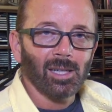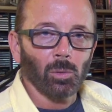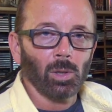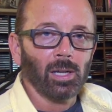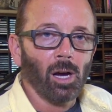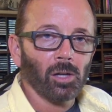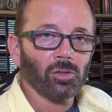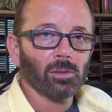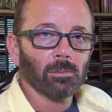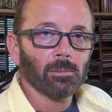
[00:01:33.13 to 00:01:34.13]
A really
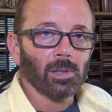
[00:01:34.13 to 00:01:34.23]
awesome